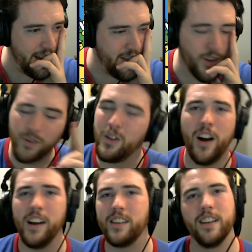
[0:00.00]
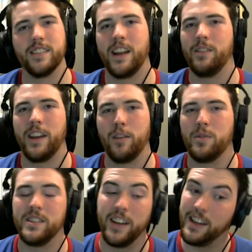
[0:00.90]
to lock things down again,
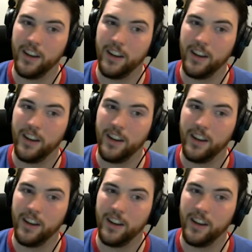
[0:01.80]
where it's like,